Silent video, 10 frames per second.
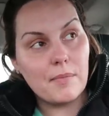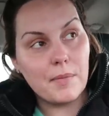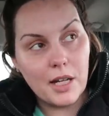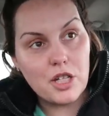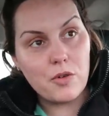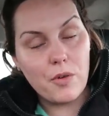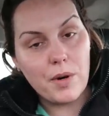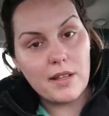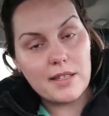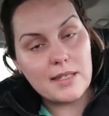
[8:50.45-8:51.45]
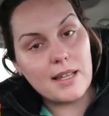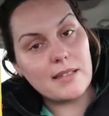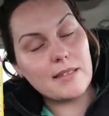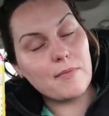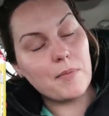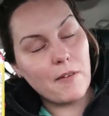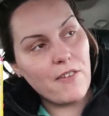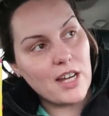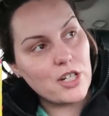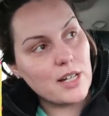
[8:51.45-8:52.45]
I'm gonna do it one of these days. I'm gonna
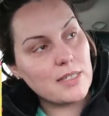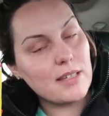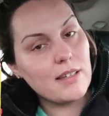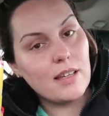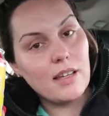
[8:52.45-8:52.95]
finish it.